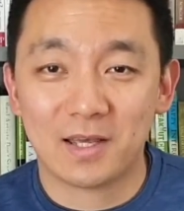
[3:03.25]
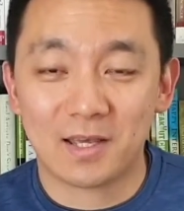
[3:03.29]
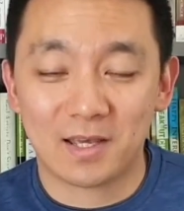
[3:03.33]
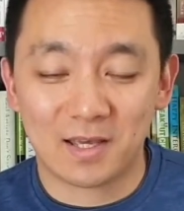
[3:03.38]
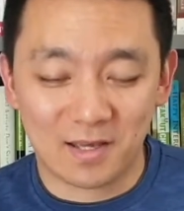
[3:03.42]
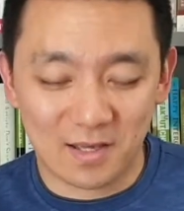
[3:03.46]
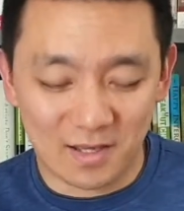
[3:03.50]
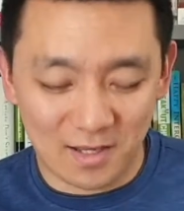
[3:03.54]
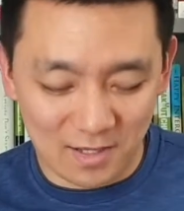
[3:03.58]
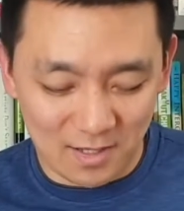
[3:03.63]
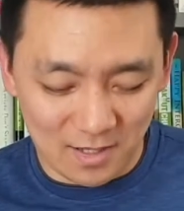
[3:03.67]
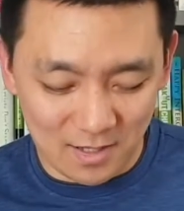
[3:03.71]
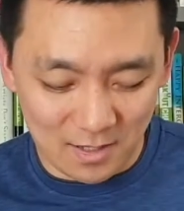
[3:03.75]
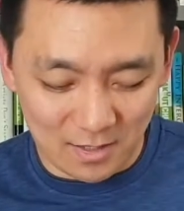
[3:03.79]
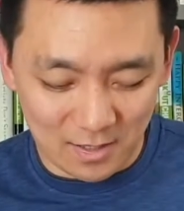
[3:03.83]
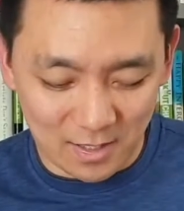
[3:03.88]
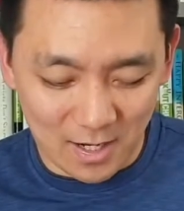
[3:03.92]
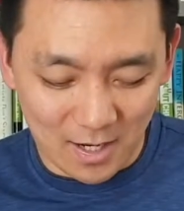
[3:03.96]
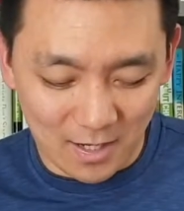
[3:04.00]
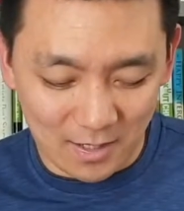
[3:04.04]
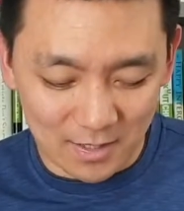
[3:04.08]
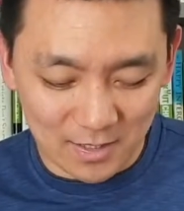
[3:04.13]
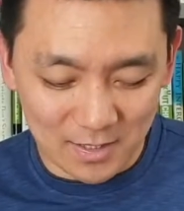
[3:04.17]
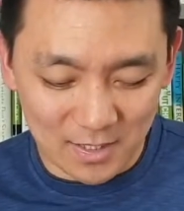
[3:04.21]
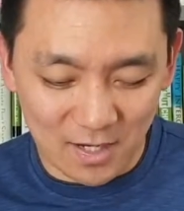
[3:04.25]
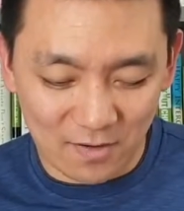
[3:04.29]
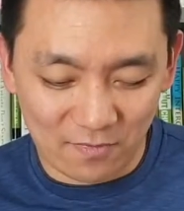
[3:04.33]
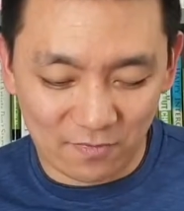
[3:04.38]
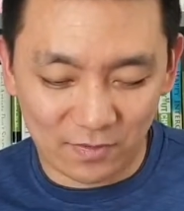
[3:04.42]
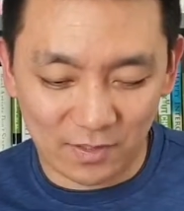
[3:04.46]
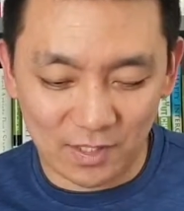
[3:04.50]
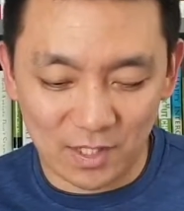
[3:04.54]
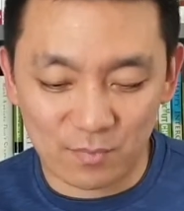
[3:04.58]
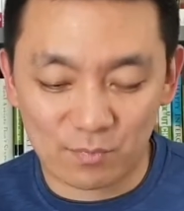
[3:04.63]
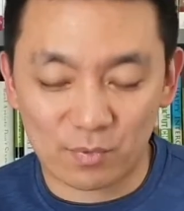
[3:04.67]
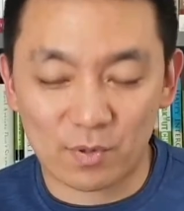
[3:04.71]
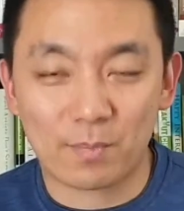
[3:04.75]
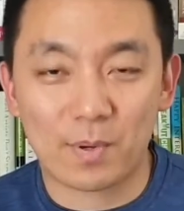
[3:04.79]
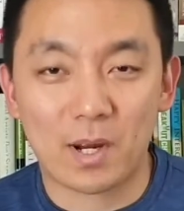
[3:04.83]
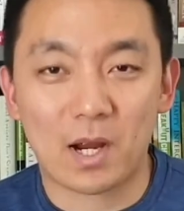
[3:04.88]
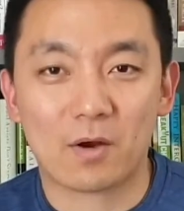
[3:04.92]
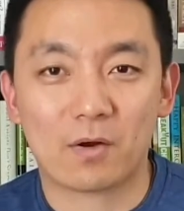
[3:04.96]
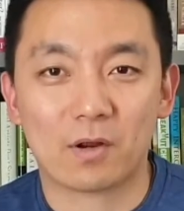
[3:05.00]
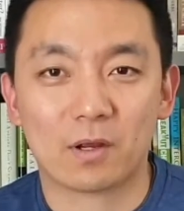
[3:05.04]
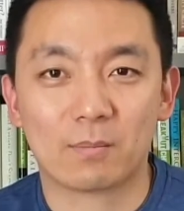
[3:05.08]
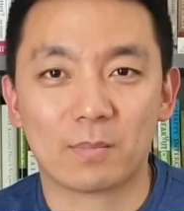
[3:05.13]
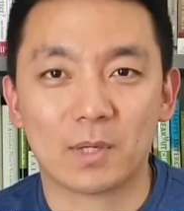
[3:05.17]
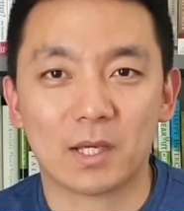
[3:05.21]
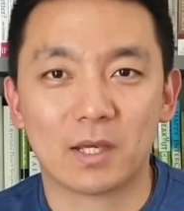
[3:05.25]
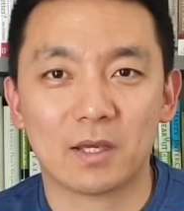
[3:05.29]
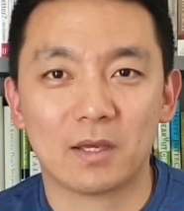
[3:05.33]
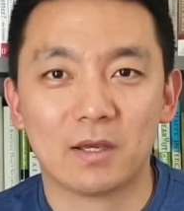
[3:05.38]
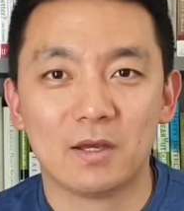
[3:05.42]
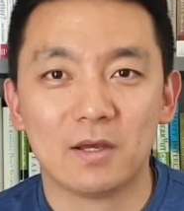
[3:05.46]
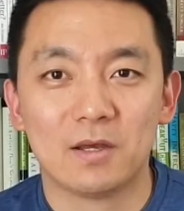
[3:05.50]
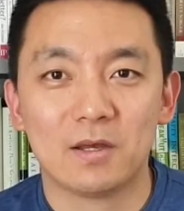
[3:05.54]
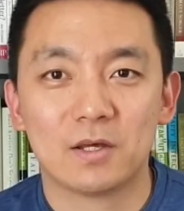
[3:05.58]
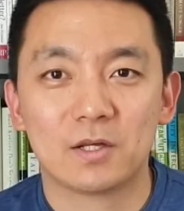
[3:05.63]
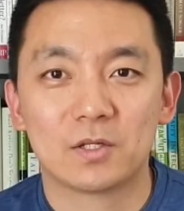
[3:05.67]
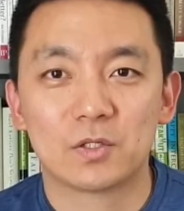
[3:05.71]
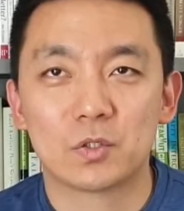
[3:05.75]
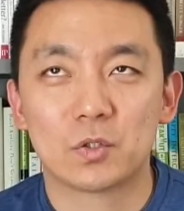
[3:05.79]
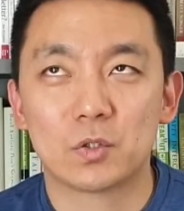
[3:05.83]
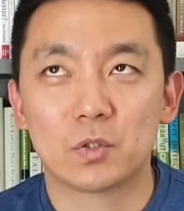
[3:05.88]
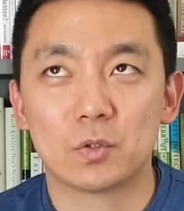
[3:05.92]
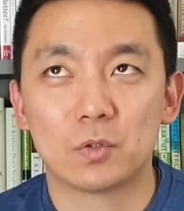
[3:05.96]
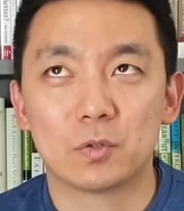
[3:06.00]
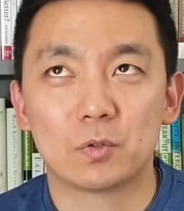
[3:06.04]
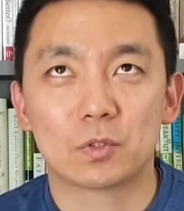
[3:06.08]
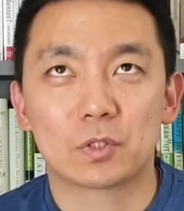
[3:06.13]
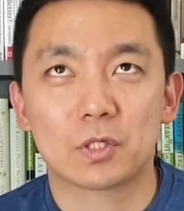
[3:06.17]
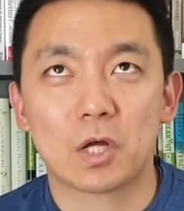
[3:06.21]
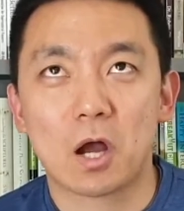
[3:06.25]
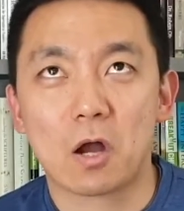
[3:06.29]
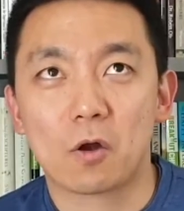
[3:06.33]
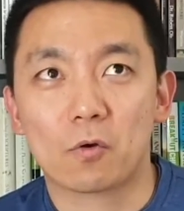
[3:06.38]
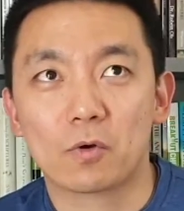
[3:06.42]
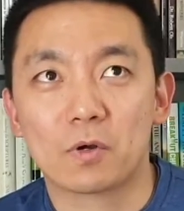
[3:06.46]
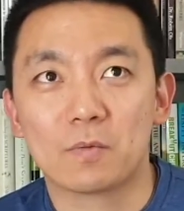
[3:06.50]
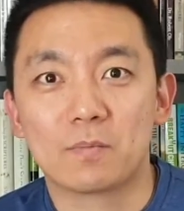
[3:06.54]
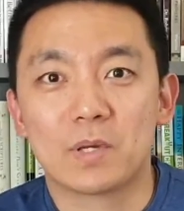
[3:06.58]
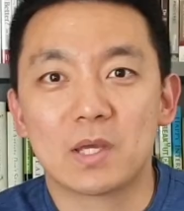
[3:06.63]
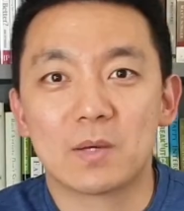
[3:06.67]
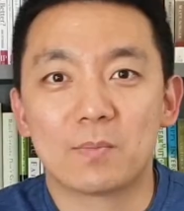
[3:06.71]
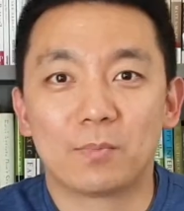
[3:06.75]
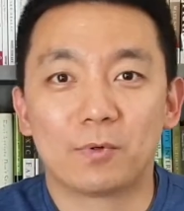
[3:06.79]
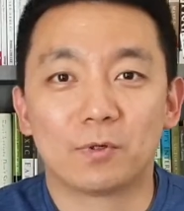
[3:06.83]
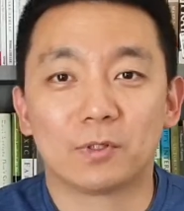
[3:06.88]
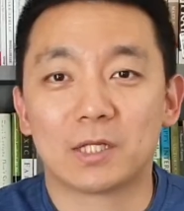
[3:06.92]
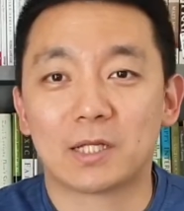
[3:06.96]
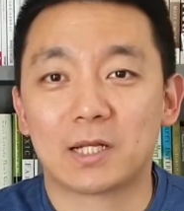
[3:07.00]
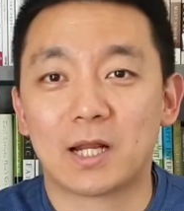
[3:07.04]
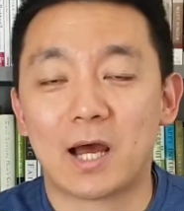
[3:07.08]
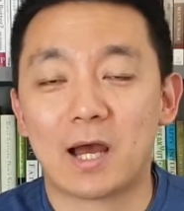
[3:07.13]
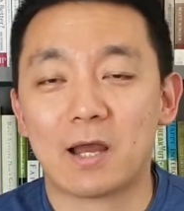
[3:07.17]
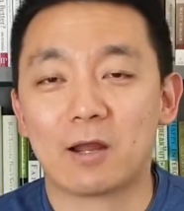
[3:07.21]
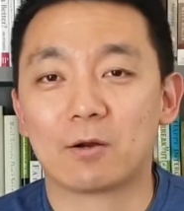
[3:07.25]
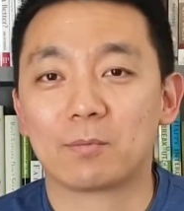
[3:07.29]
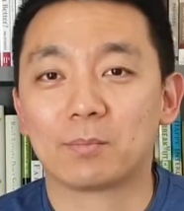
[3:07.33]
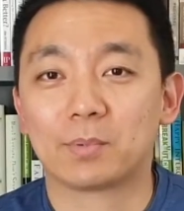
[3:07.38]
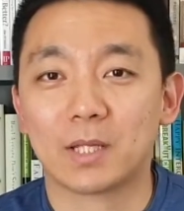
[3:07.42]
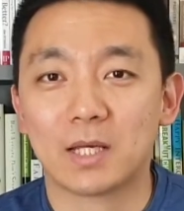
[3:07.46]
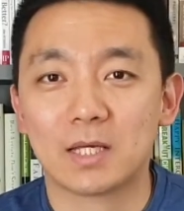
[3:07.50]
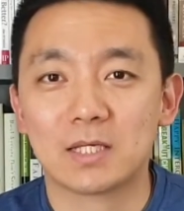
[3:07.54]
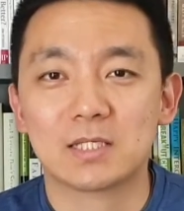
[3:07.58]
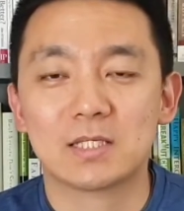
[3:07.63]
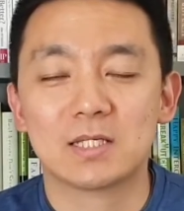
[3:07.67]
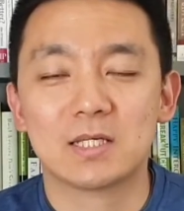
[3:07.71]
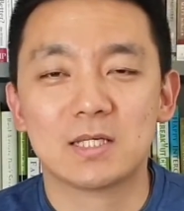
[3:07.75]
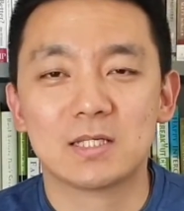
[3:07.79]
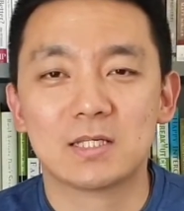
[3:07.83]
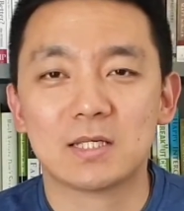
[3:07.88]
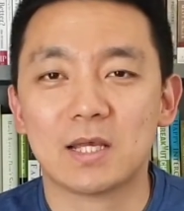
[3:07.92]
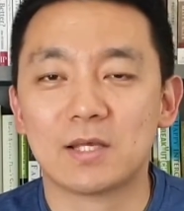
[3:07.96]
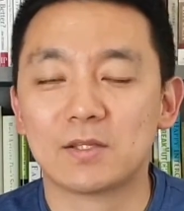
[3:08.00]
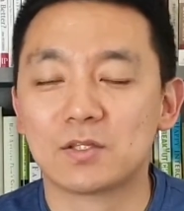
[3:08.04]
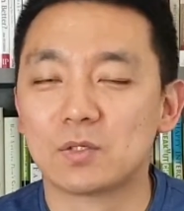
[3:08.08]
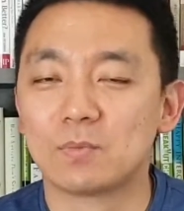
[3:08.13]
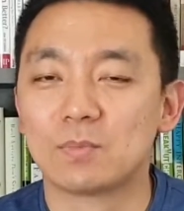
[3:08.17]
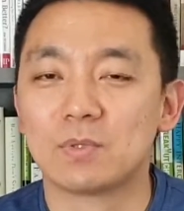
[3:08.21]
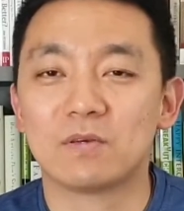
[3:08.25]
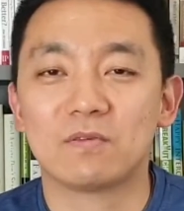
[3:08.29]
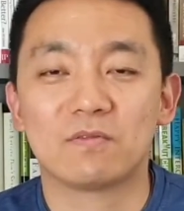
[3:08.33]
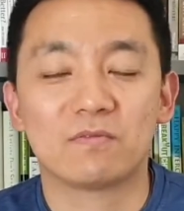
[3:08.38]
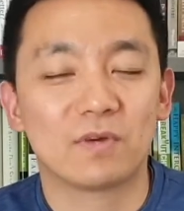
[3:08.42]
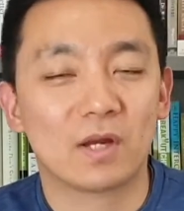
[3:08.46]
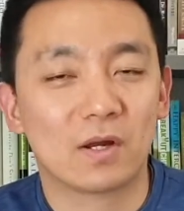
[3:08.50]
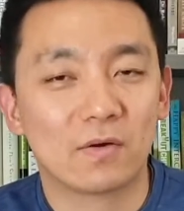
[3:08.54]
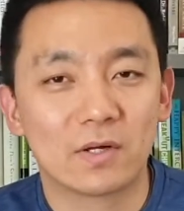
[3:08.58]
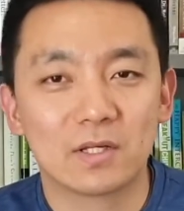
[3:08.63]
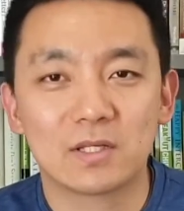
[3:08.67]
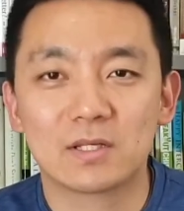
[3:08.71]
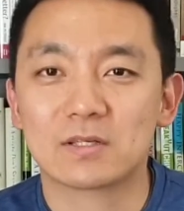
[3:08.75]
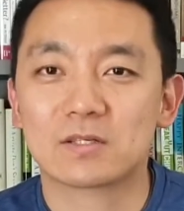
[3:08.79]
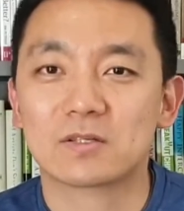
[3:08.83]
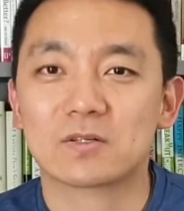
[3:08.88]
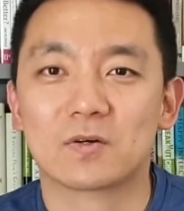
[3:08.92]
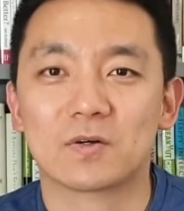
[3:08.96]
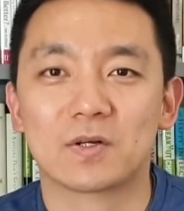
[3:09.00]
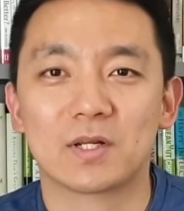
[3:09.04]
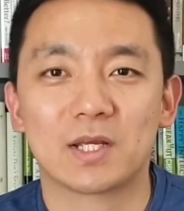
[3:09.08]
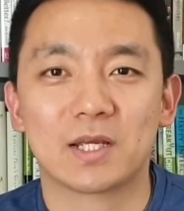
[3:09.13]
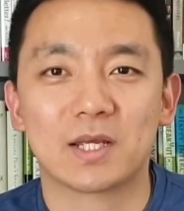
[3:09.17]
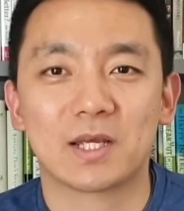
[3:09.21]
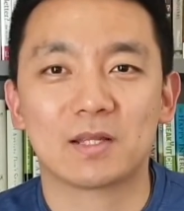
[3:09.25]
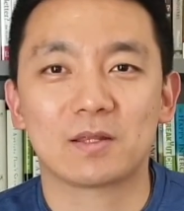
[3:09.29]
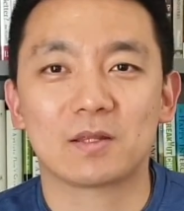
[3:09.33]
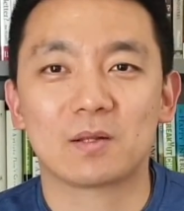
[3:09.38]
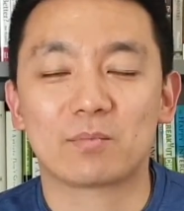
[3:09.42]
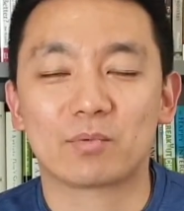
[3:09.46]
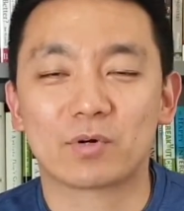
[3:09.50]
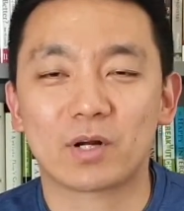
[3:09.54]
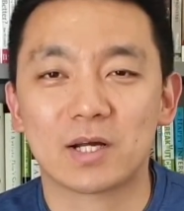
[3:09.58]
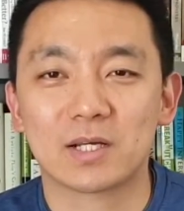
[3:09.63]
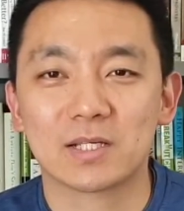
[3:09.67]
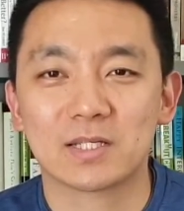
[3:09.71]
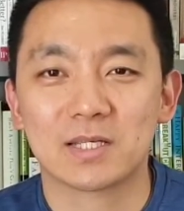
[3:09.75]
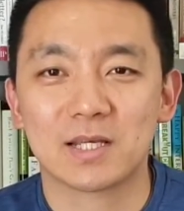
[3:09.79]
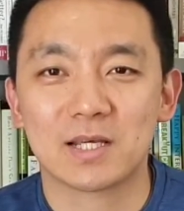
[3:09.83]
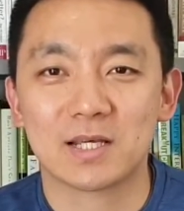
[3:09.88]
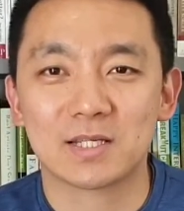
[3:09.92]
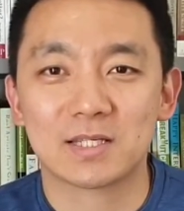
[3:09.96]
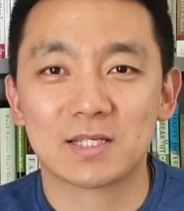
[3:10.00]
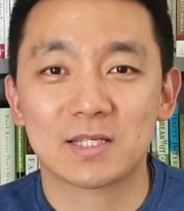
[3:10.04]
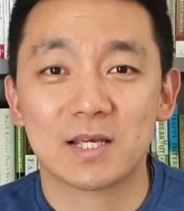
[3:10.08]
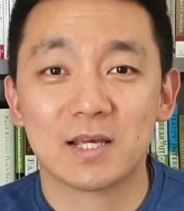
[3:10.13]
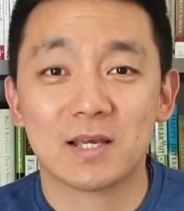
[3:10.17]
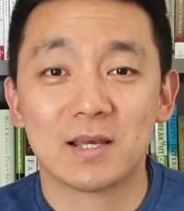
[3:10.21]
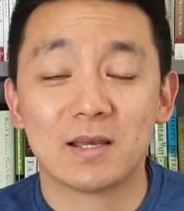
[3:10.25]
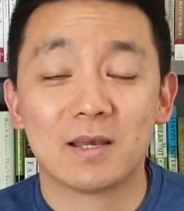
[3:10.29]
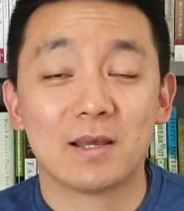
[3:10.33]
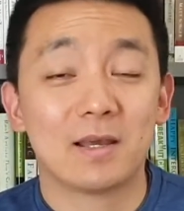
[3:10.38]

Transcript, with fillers: God is definitely preparing me to talk with people in higher places and to be very discerning in the process.